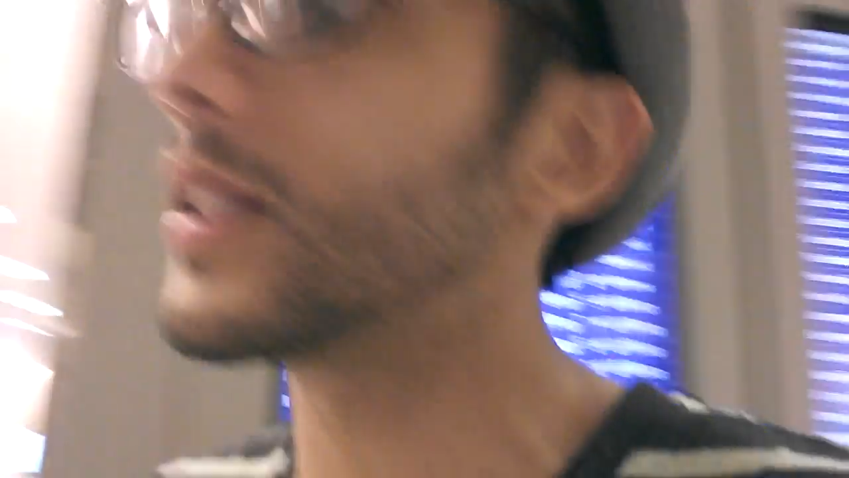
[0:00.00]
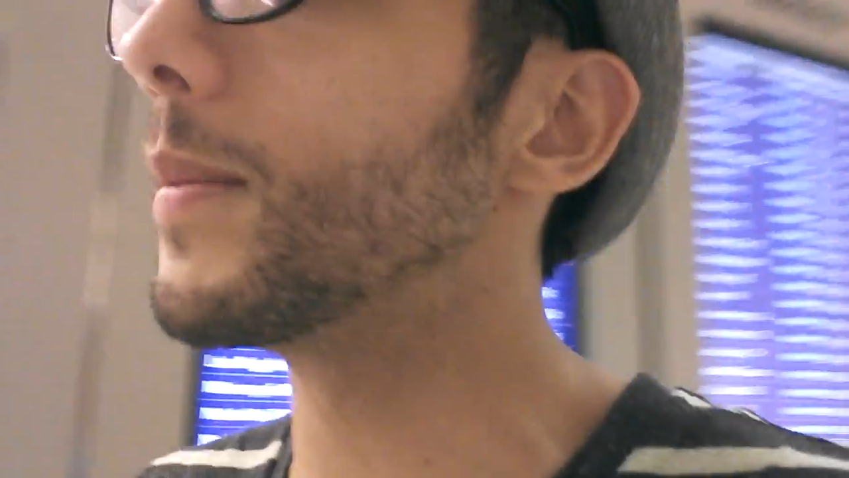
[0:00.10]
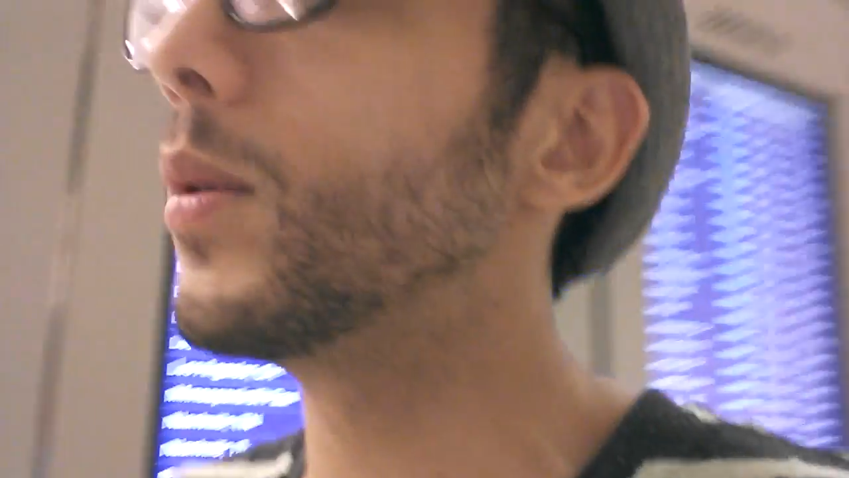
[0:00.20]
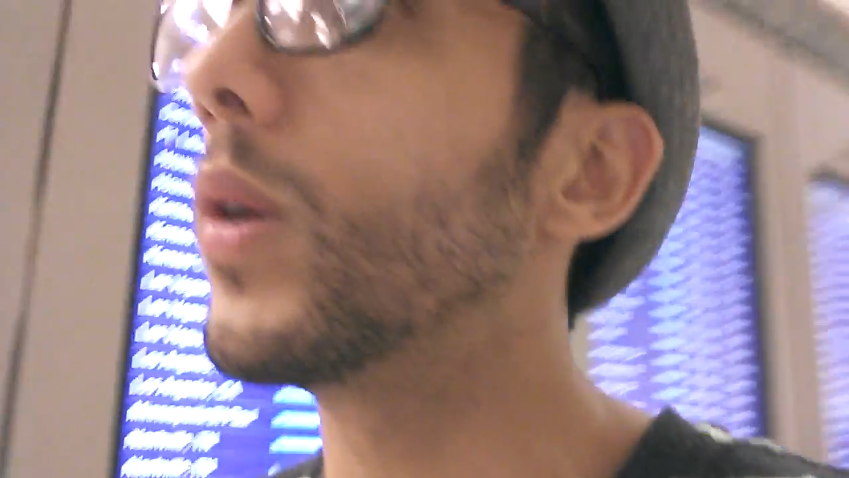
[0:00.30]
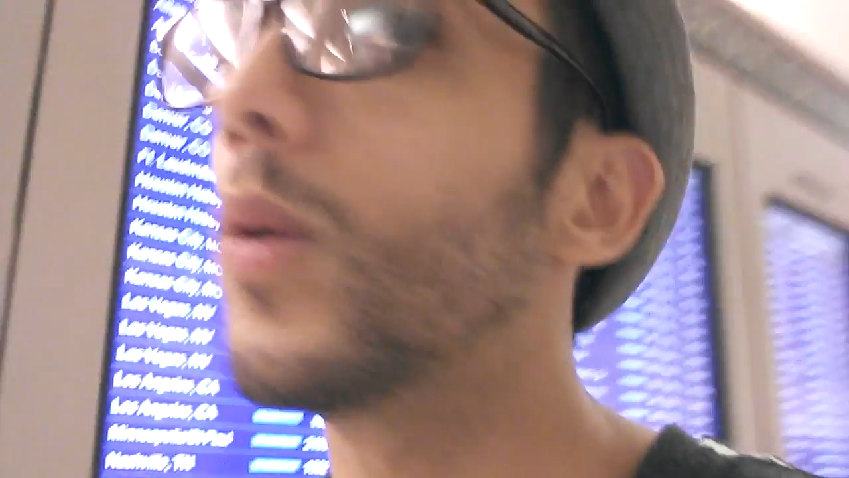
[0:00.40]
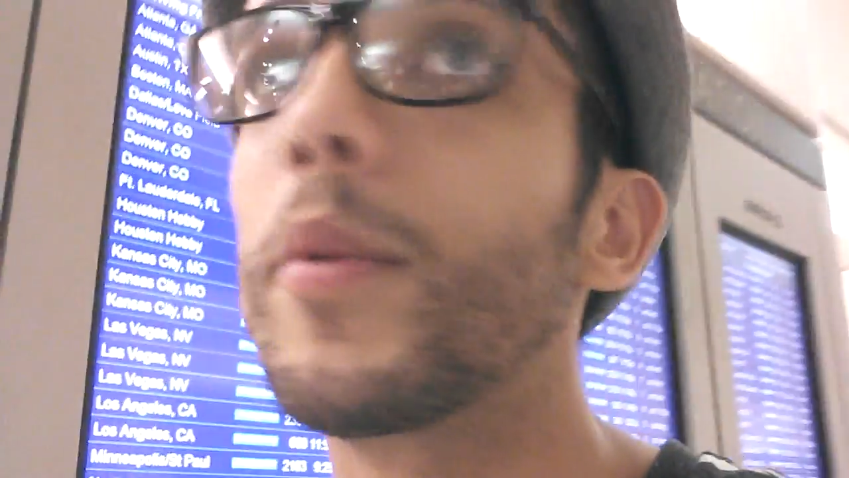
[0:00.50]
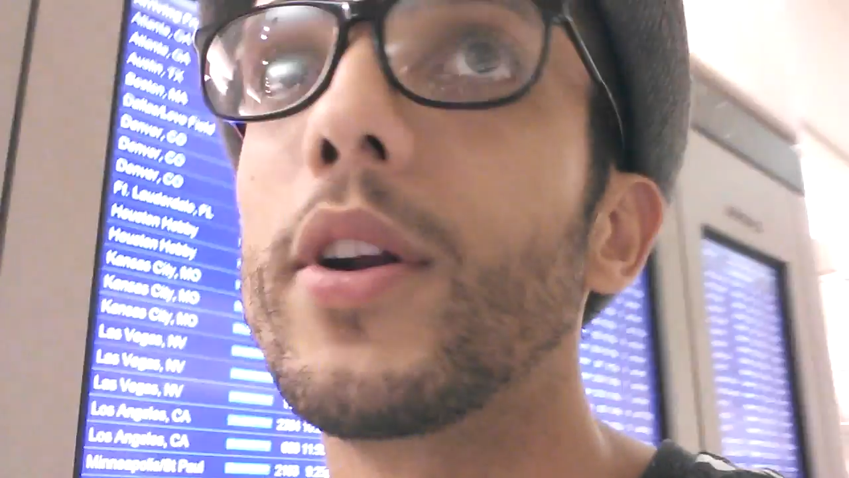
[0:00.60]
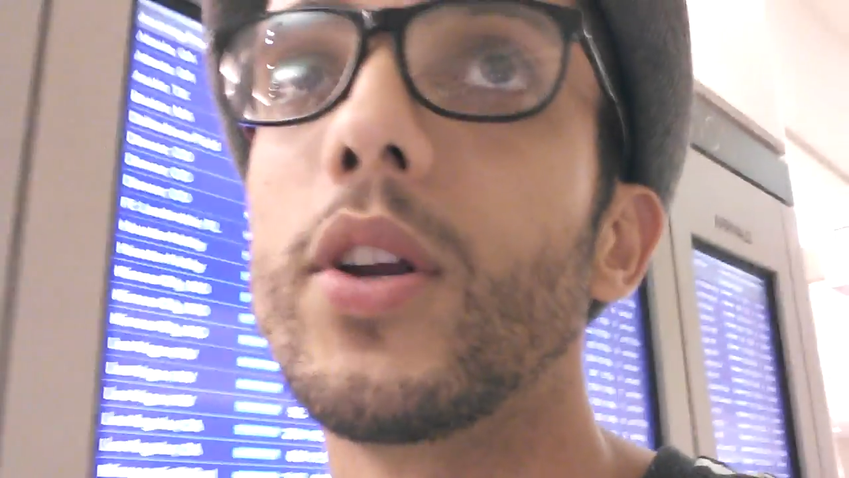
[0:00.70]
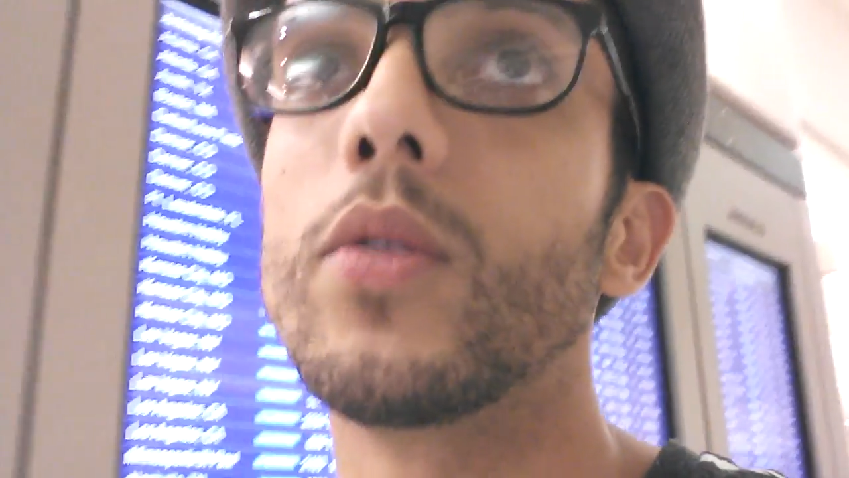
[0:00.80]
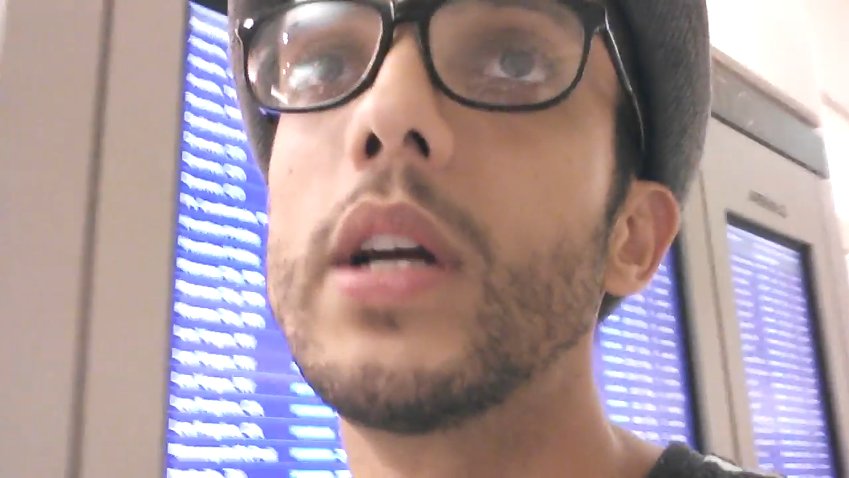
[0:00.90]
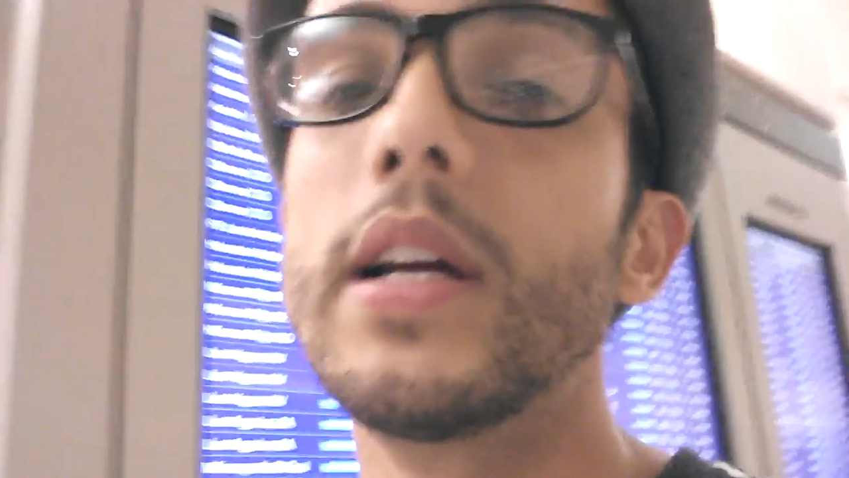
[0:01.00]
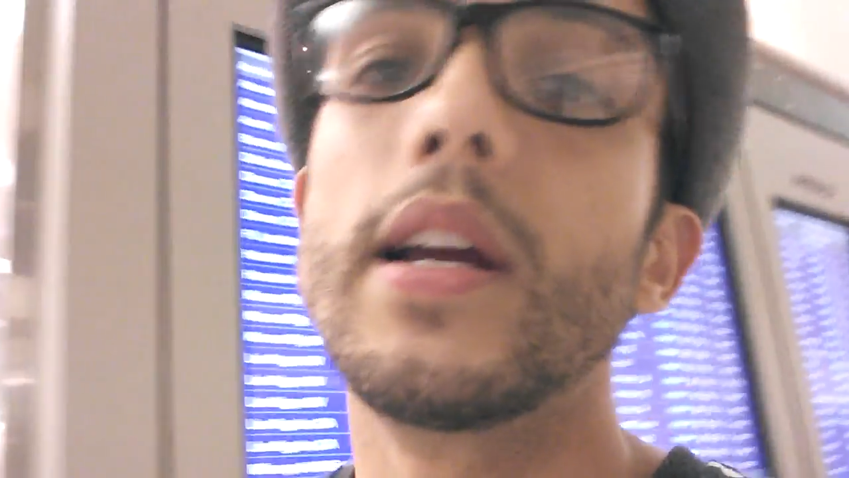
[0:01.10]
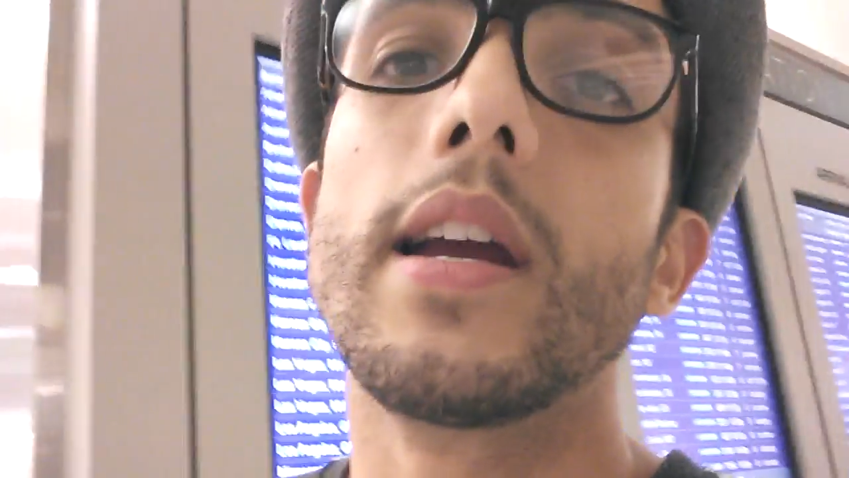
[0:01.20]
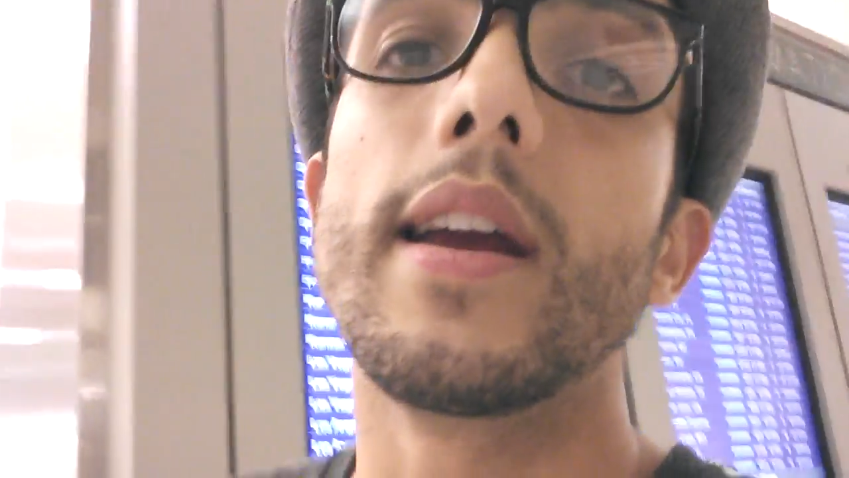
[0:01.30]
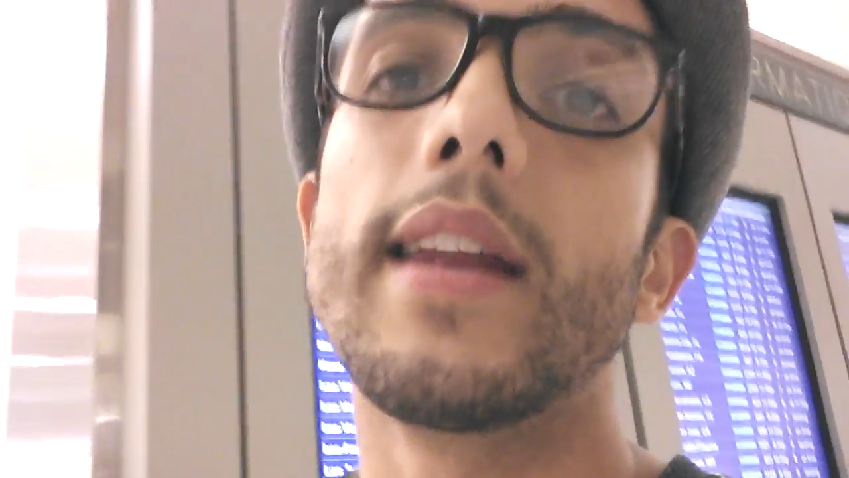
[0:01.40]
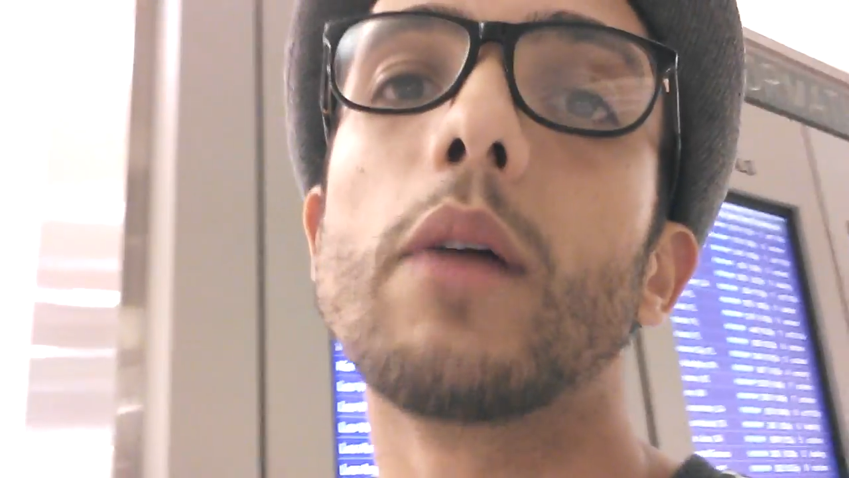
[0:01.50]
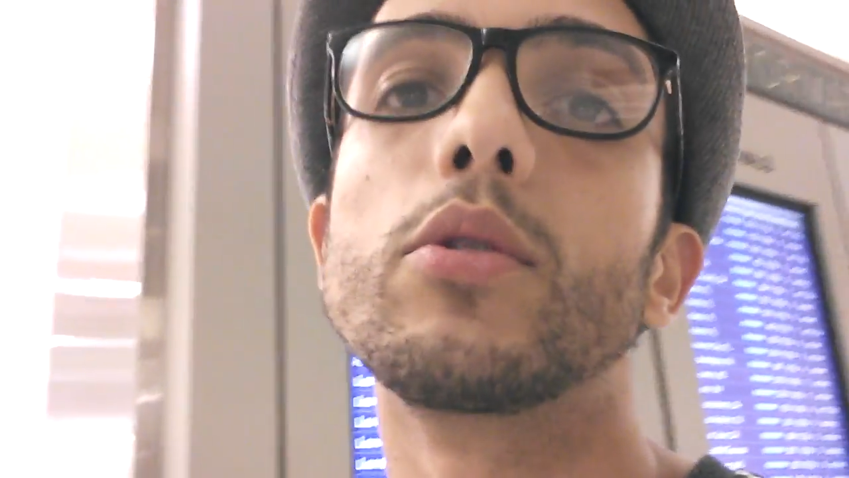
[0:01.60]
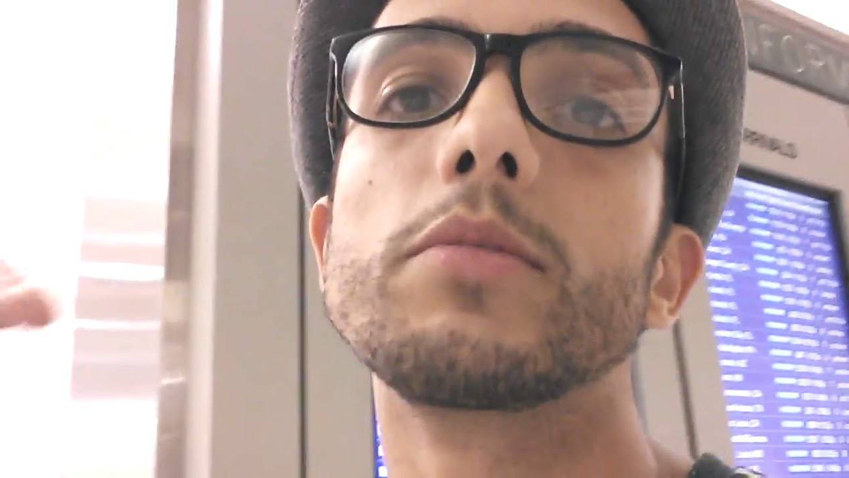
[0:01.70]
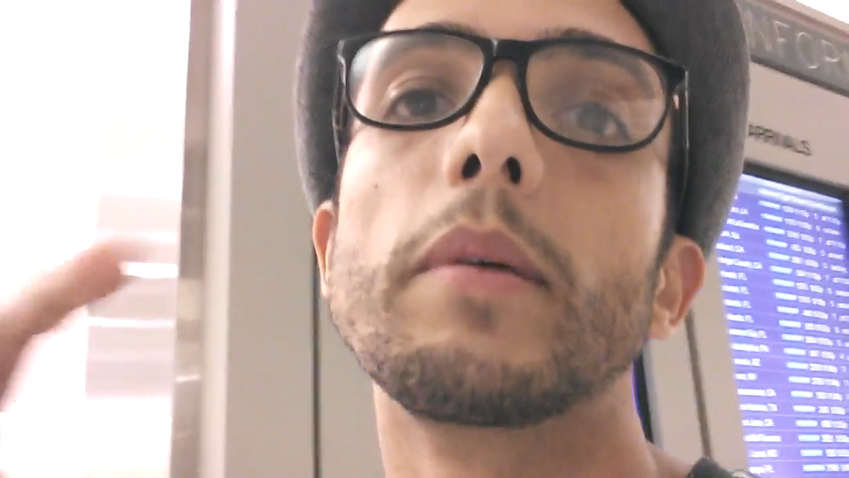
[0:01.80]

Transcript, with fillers: Tell me what you want me to do, and I will do